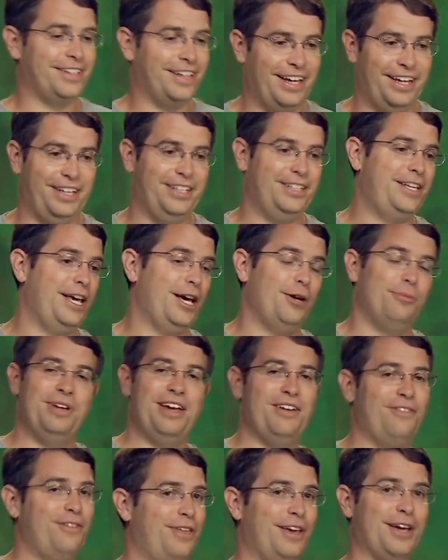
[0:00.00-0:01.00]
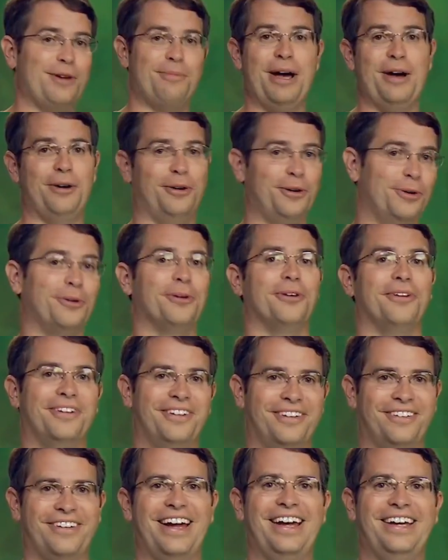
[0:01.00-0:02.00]
like, tell me everything about Google,
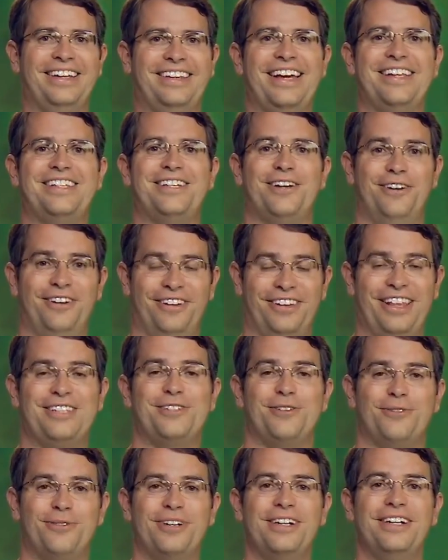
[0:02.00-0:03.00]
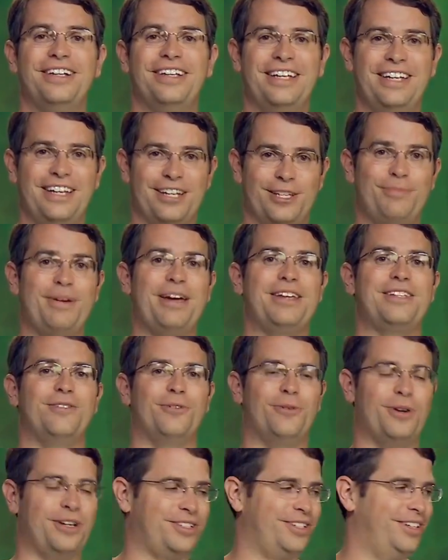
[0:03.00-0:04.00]
right? That's a really expansive
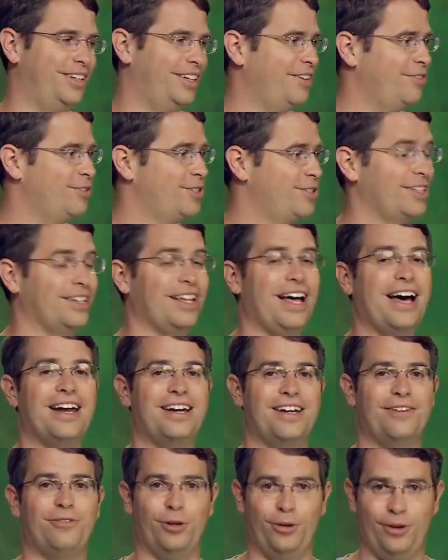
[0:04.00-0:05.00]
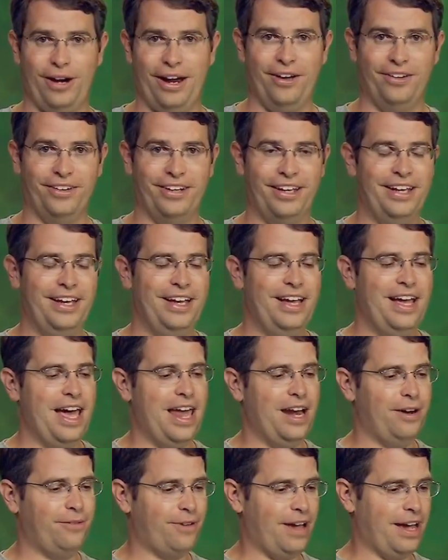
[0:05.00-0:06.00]
question. It covers a lot of different ground. And
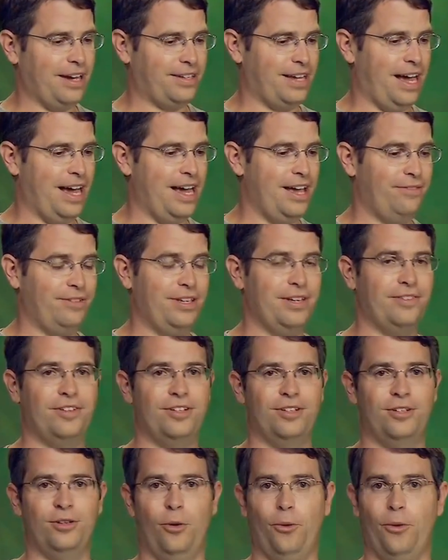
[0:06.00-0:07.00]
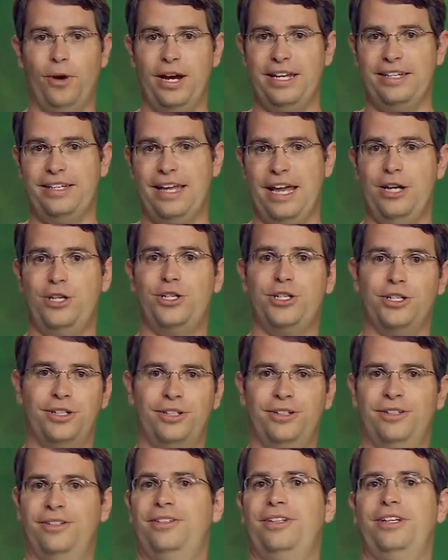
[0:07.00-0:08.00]
in fact, I have given
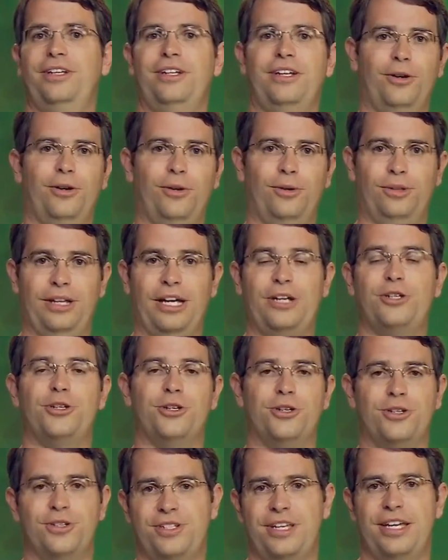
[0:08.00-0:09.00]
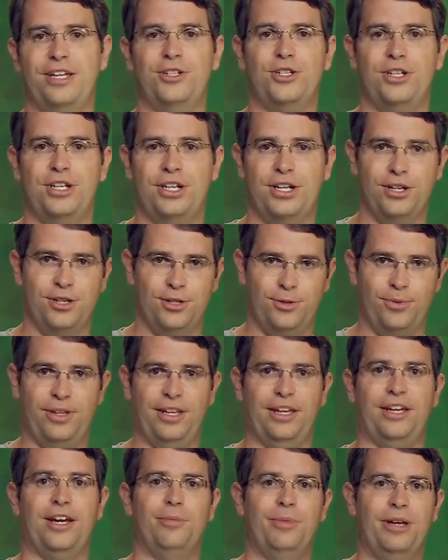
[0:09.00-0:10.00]
orientation, lectures to engineers when they
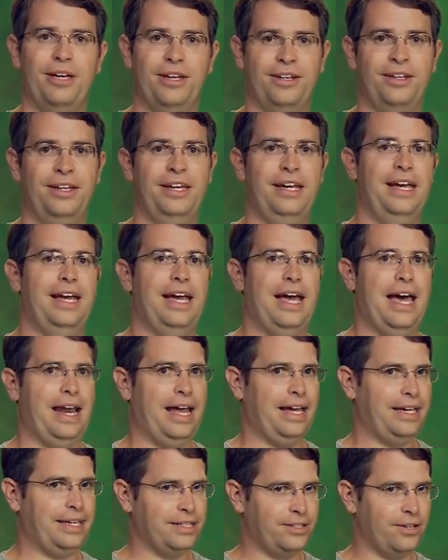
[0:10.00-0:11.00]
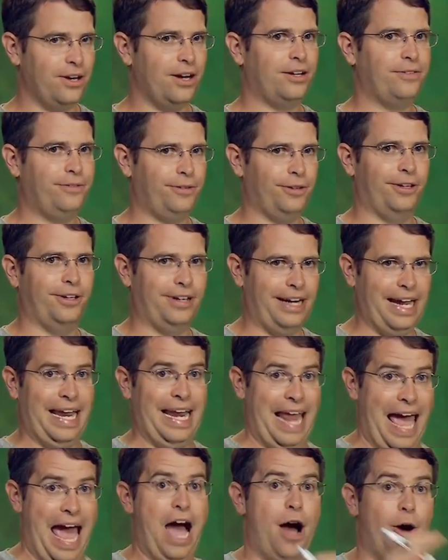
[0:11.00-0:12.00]
come in, and I can talk for an
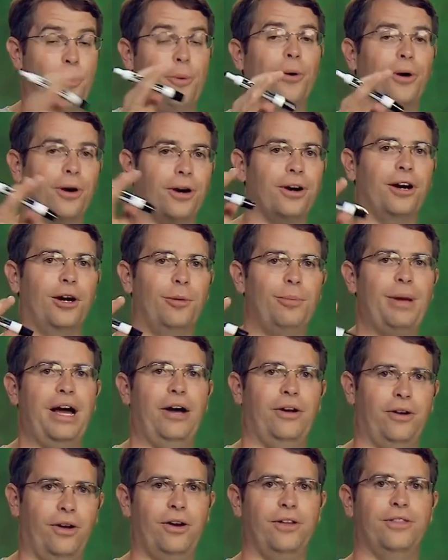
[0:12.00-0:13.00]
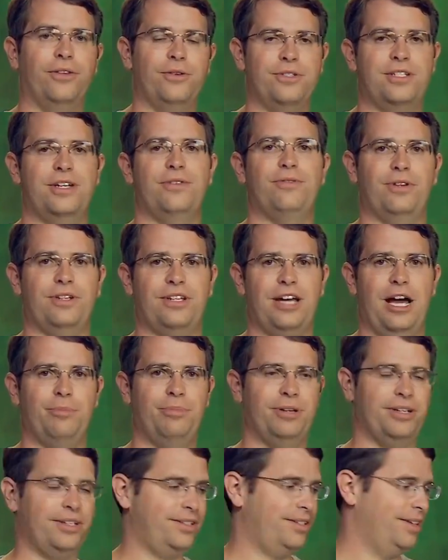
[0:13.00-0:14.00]
hour about all those different
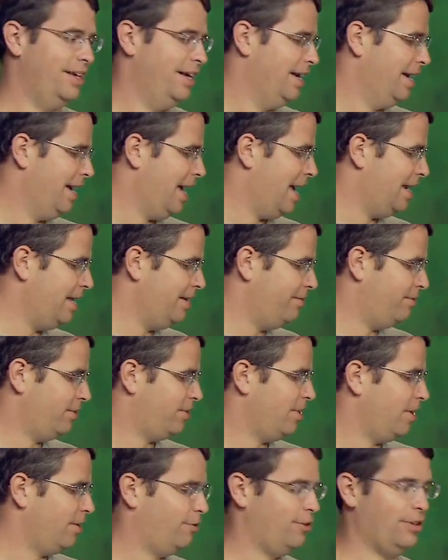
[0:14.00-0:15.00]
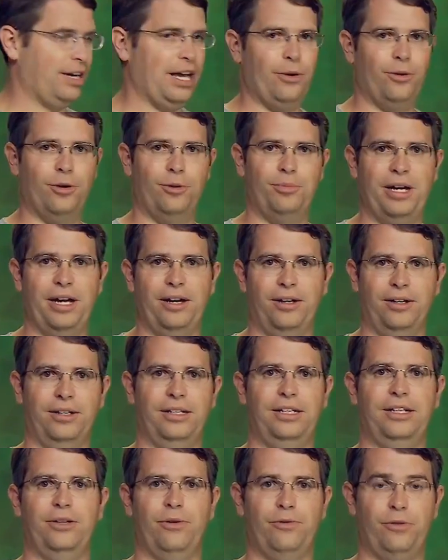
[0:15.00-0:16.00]
topics, and even talk for an hour about,
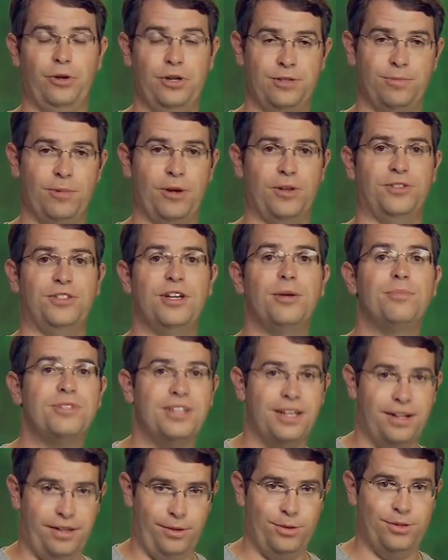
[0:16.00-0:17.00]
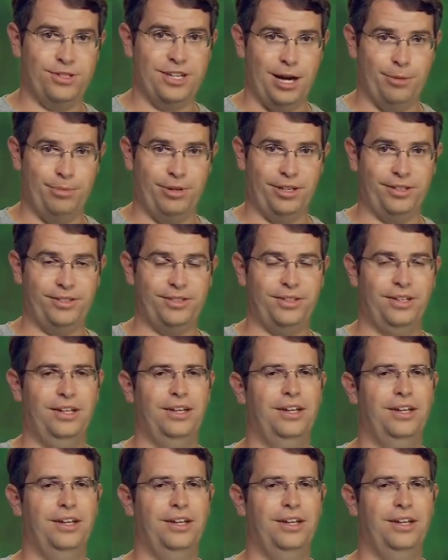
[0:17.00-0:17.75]
a very small subset of those topics.